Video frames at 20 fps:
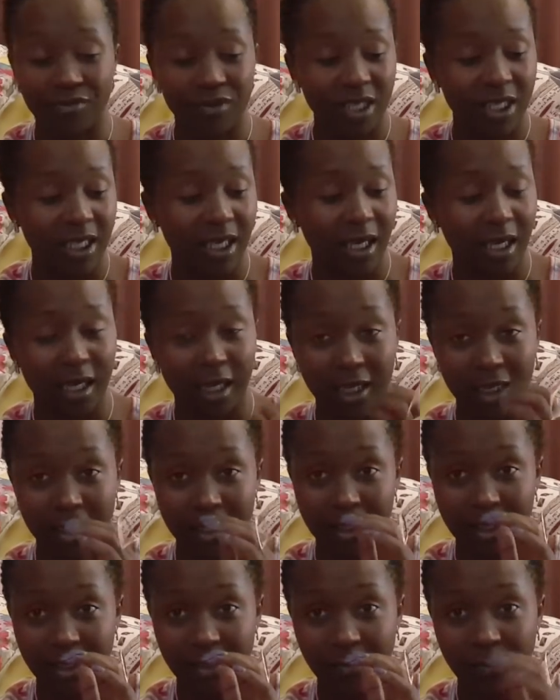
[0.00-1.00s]
I really
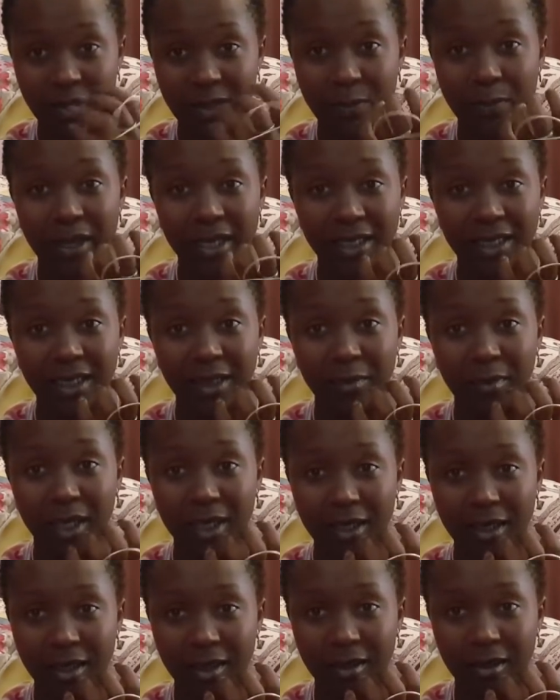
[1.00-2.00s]
had was biting
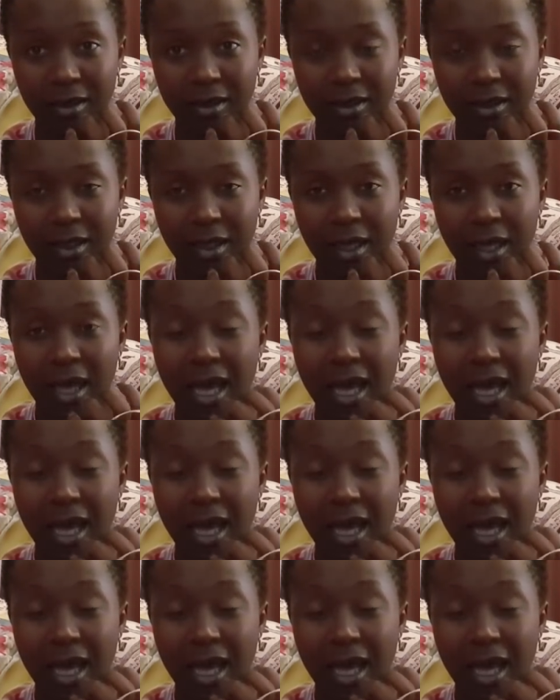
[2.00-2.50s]
my nails.